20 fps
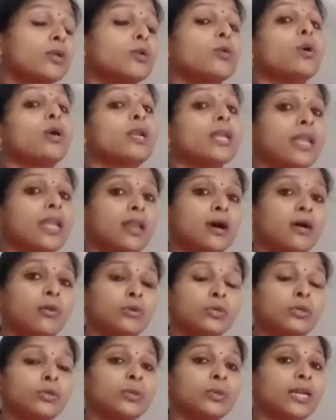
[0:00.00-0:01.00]
not
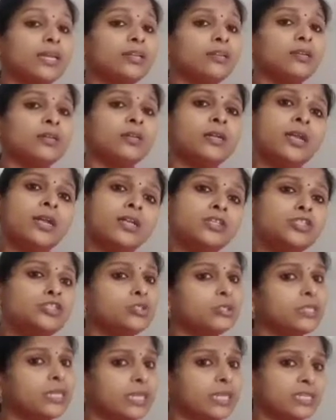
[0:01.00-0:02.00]
allowed to get
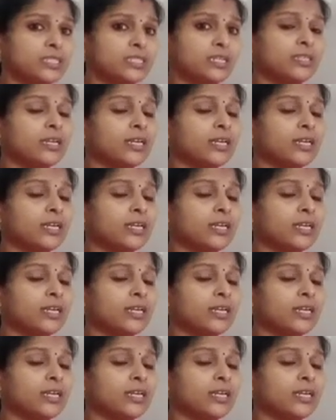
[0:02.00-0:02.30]
education.